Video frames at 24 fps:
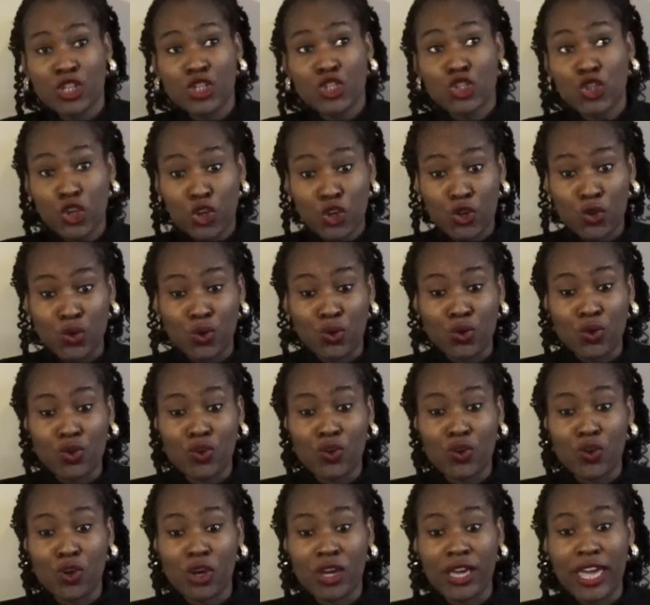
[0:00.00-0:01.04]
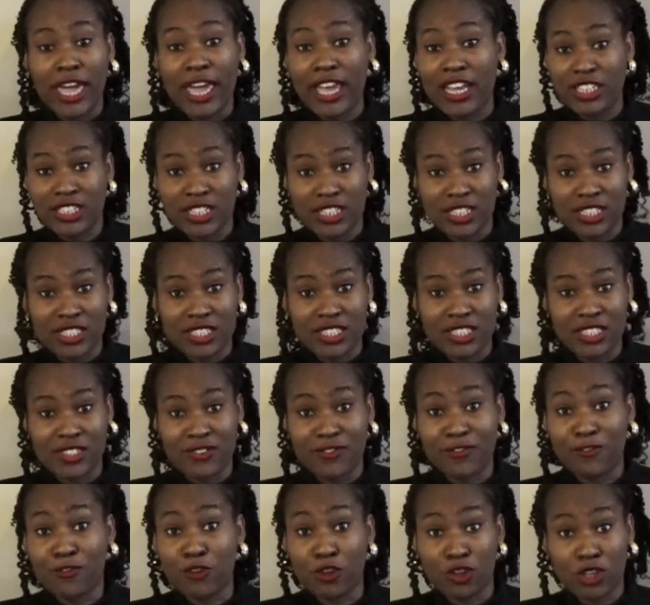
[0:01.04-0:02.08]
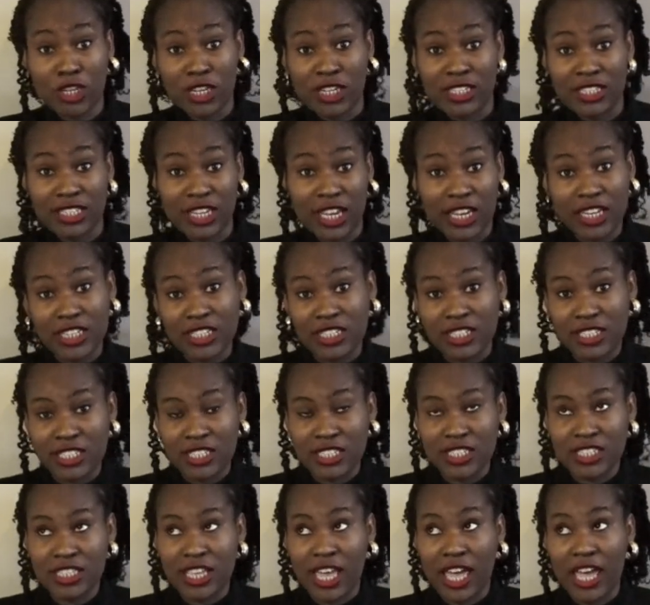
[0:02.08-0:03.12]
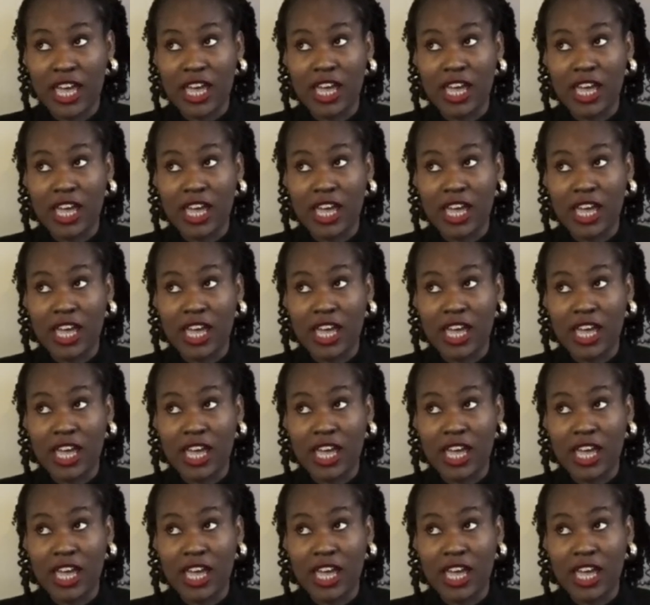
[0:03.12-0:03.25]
to agents, fraudulent agents,